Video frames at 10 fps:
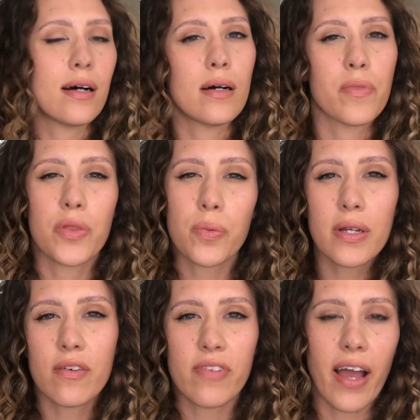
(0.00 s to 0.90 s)
3 to
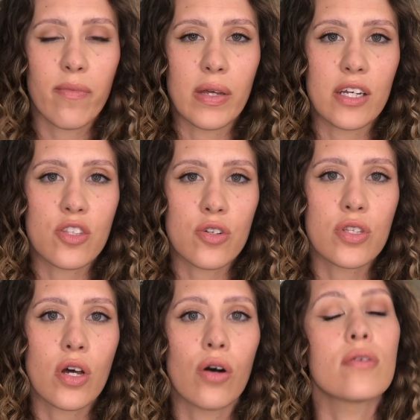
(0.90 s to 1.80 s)
5 minutes or so.